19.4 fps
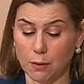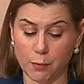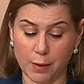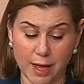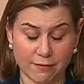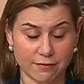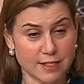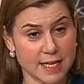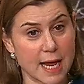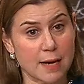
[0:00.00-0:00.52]
We
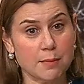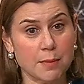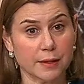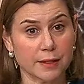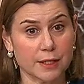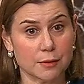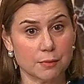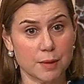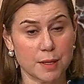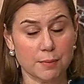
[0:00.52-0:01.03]
have 10
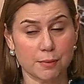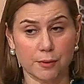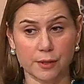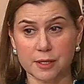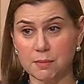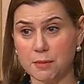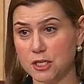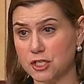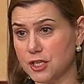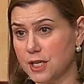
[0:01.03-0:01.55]
million people in
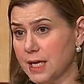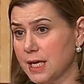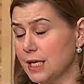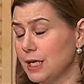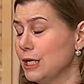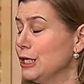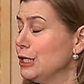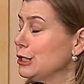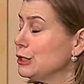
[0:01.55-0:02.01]
Michigan,